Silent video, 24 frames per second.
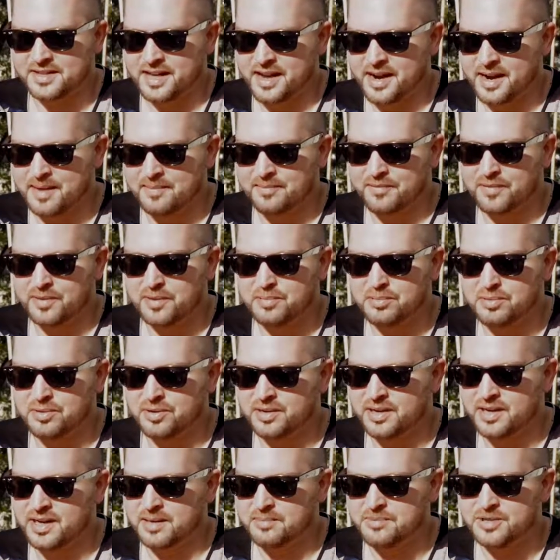time for the
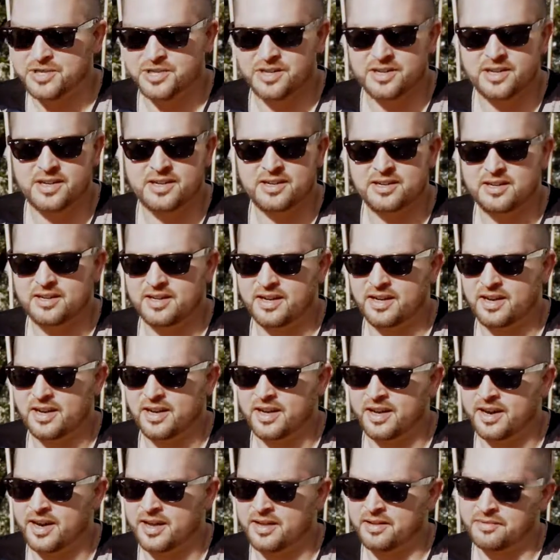brewery, I'm sure,
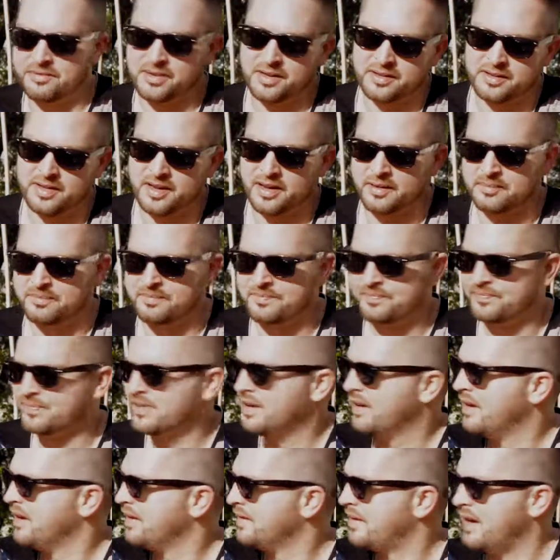and I think
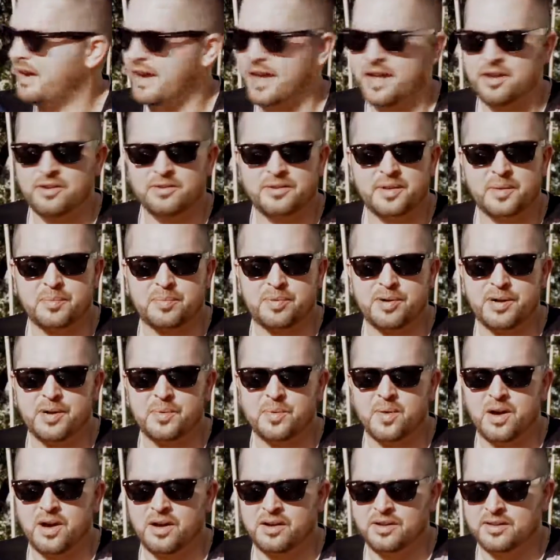they handled it pretty
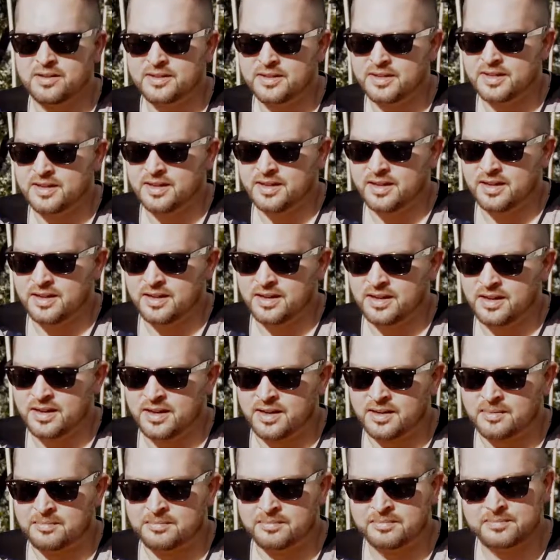well.
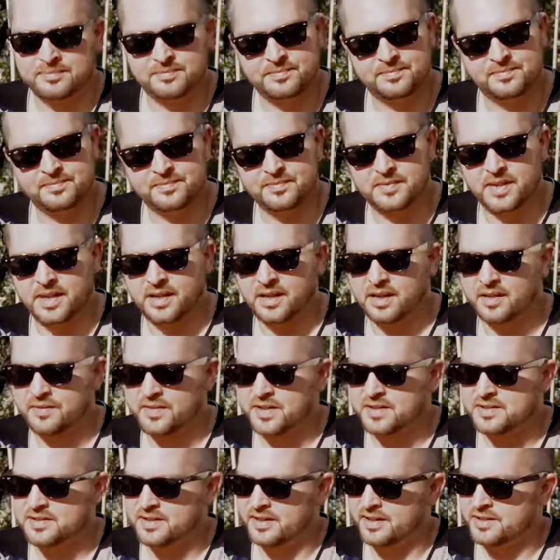They could have
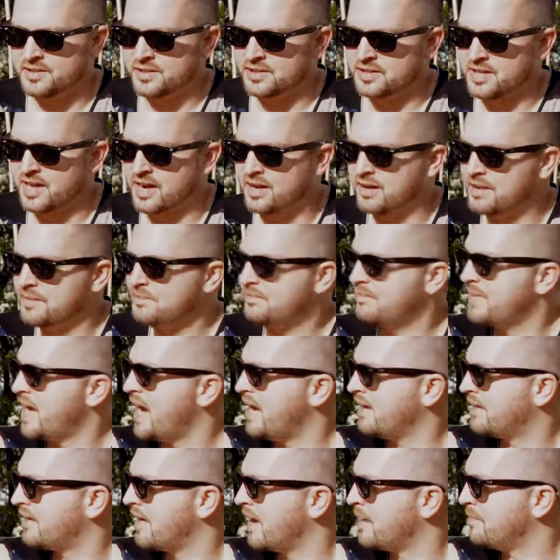easily just kind of
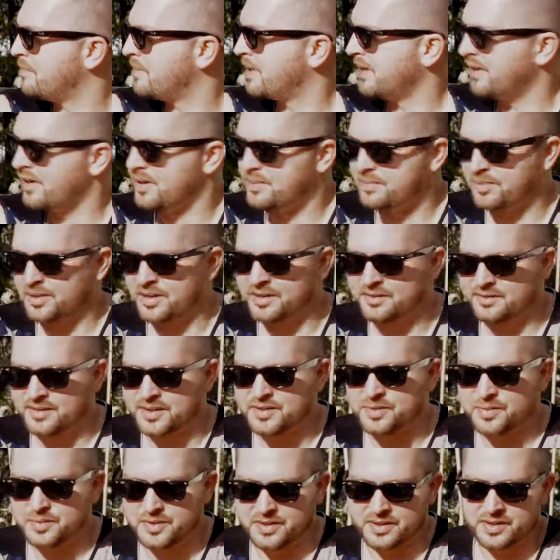ate that beer, but
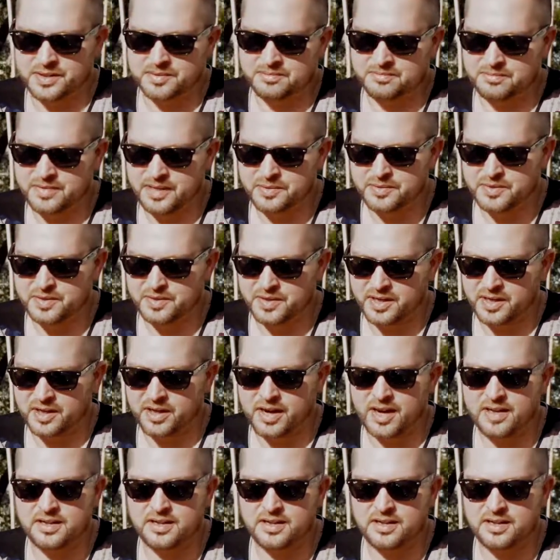it was a good